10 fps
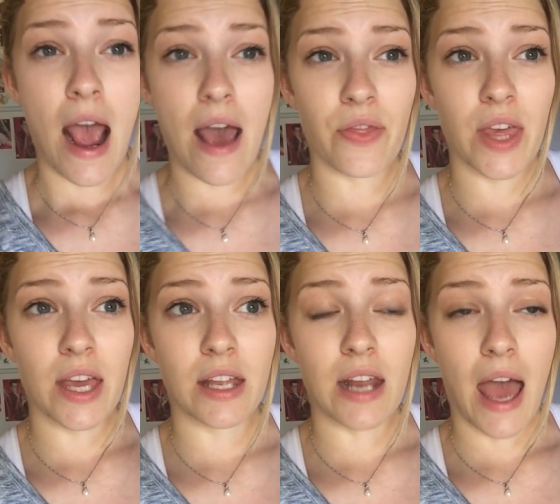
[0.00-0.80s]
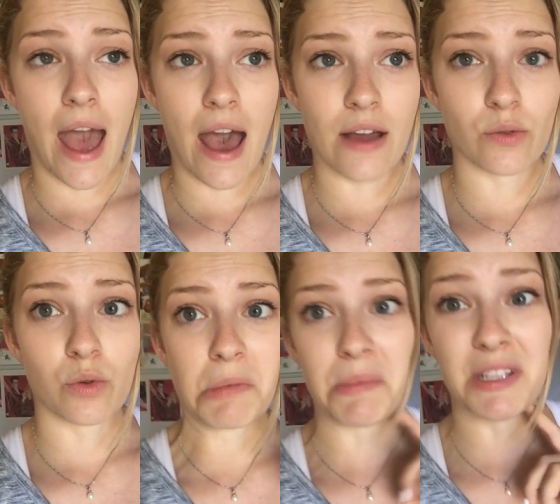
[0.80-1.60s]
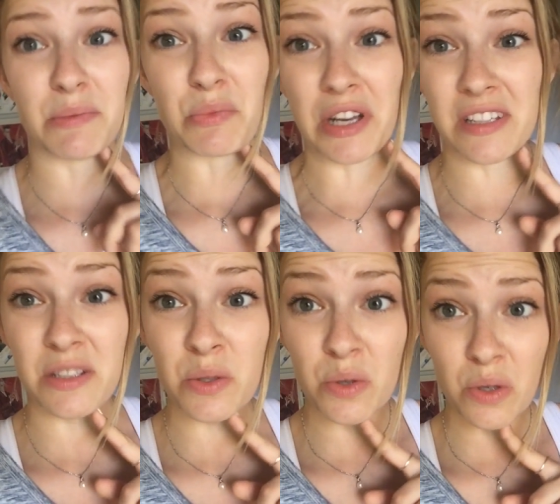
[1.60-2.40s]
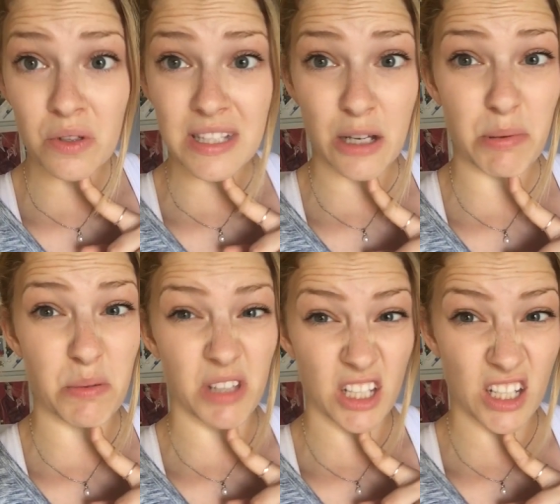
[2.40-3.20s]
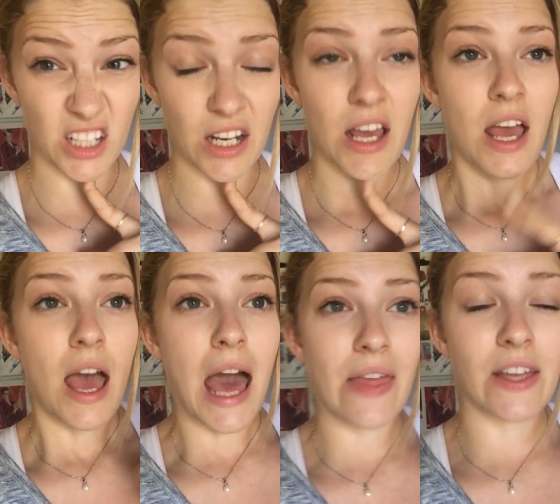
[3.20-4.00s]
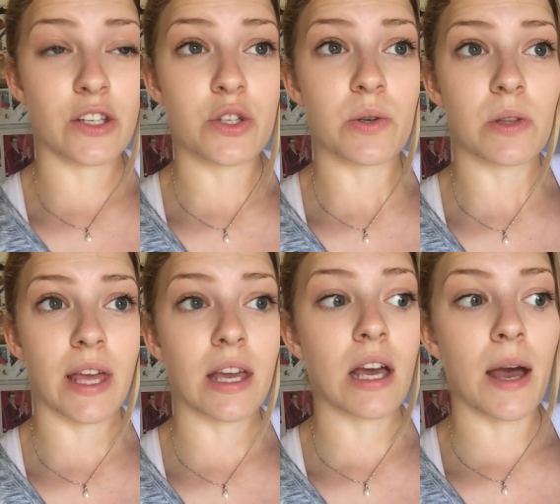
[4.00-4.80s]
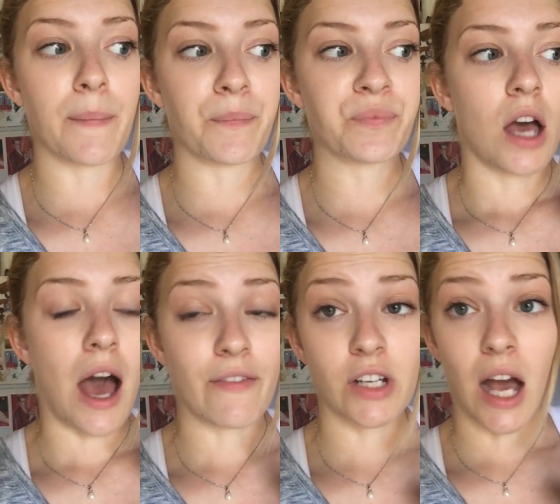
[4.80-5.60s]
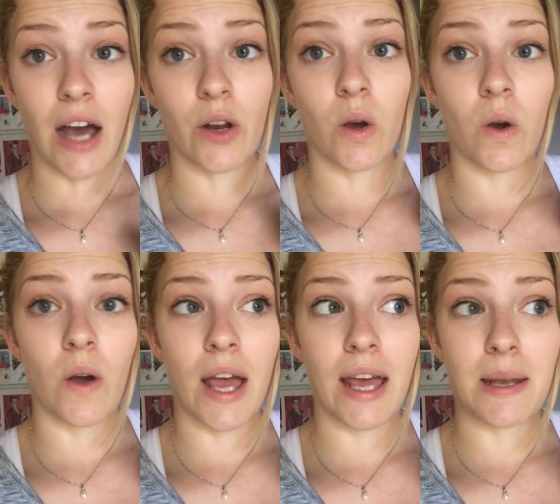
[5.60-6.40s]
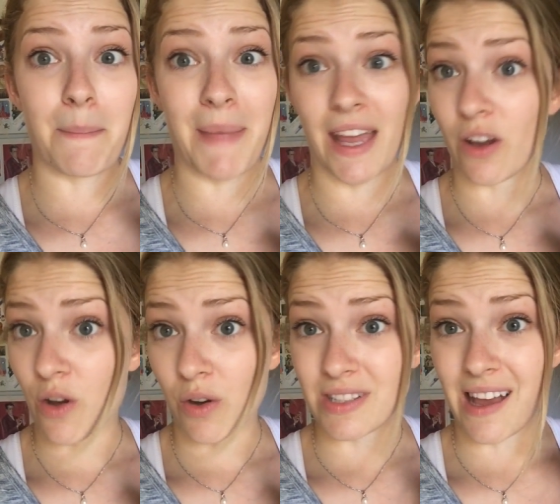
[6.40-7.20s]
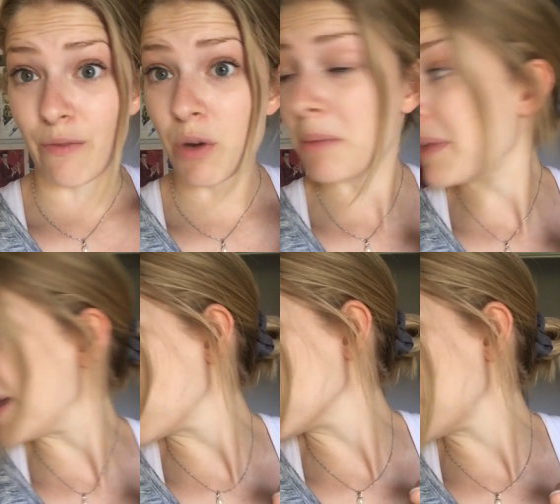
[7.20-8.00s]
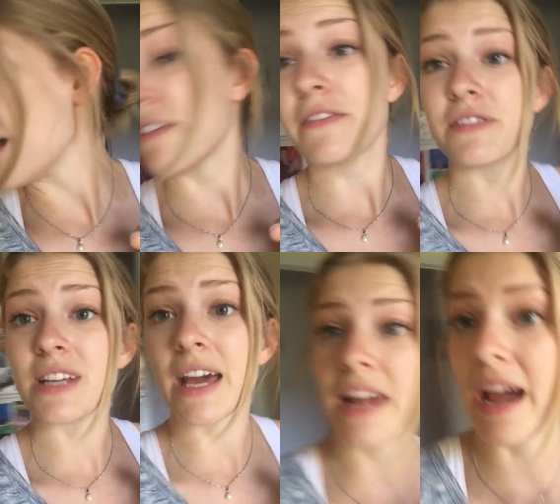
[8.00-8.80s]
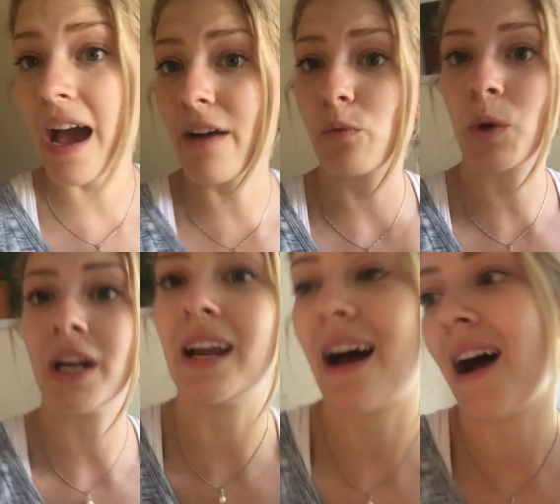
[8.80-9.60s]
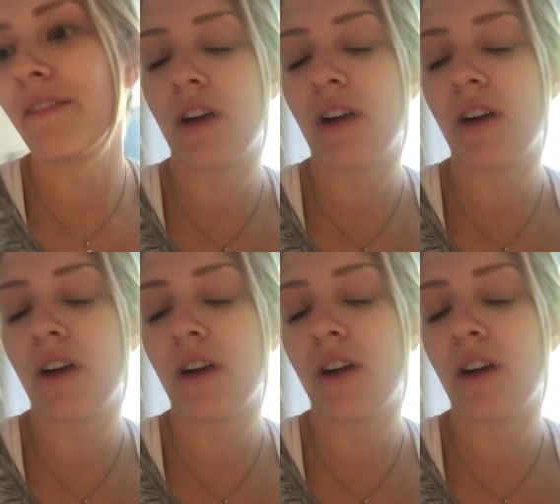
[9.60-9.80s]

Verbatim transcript: And then add, ooh, maybe some rice noodles. That could be really good. And then do like um, avocado and mango. Because I have one mango left and I have one and a half